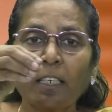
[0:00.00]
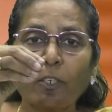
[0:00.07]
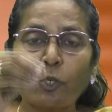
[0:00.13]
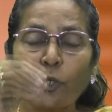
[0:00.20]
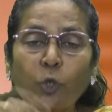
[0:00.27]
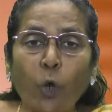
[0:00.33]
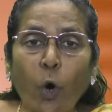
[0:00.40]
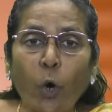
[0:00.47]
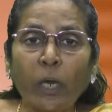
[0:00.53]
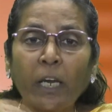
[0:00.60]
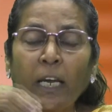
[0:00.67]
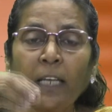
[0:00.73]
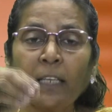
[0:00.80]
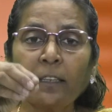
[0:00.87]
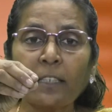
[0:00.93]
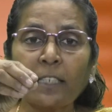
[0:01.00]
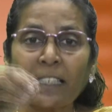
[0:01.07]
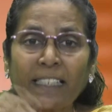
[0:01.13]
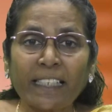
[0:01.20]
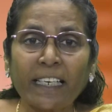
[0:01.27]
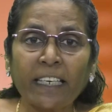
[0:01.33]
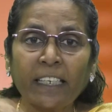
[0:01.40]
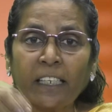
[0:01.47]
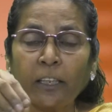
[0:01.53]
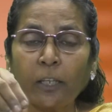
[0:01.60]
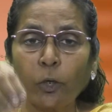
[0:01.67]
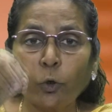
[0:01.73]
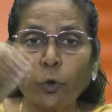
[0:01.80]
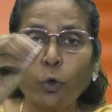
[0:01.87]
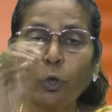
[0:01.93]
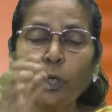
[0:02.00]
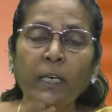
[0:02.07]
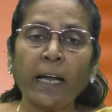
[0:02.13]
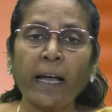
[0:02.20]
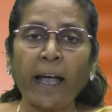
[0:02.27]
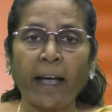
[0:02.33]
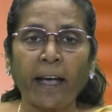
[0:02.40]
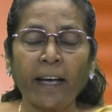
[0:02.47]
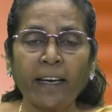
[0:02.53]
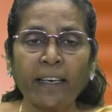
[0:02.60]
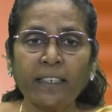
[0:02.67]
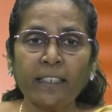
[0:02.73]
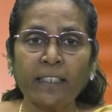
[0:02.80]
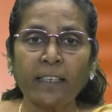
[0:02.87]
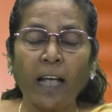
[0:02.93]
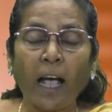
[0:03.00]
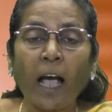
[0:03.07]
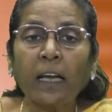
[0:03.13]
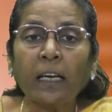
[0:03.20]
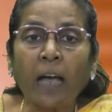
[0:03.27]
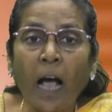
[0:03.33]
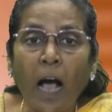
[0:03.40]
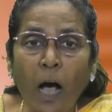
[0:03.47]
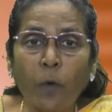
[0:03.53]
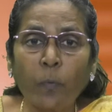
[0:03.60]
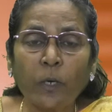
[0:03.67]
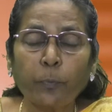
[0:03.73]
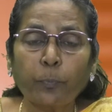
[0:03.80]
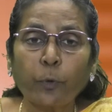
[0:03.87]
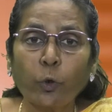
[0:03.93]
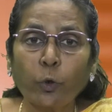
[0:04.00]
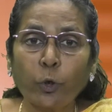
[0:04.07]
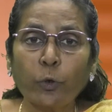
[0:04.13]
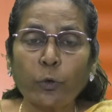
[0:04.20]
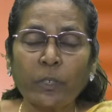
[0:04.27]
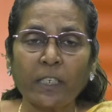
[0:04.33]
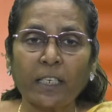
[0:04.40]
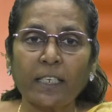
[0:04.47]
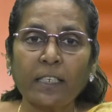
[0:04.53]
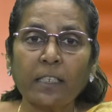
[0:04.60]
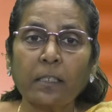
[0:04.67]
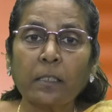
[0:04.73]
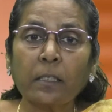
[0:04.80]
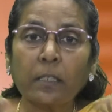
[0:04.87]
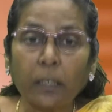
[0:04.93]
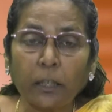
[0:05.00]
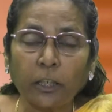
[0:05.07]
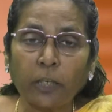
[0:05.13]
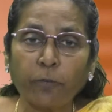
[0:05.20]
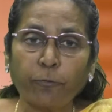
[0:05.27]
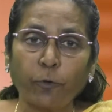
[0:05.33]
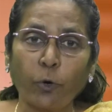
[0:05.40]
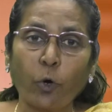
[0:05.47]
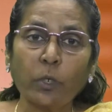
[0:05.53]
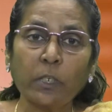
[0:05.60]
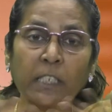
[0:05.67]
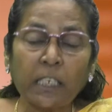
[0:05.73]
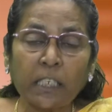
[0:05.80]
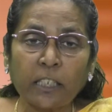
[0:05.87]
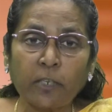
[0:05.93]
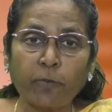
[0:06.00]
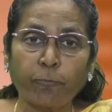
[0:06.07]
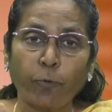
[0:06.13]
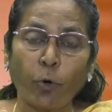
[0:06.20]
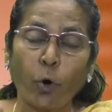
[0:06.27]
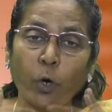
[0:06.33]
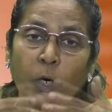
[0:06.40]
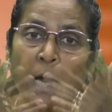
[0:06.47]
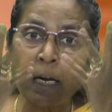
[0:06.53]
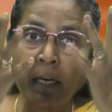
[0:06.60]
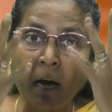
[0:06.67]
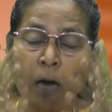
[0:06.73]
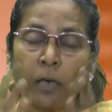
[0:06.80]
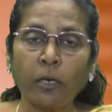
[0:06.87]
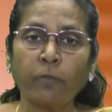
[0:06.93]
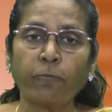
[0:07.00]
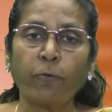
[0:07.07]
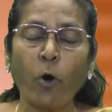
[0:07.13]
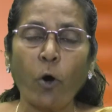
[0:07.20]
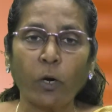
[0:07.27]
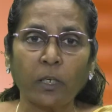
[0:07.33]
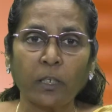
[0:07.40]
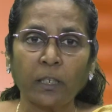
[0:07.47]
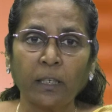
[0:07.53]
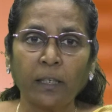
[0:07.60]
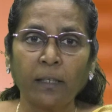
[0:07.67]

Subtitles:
sowing the seed in the good land and how it produces 30-fold, 60-fold and 100-fold.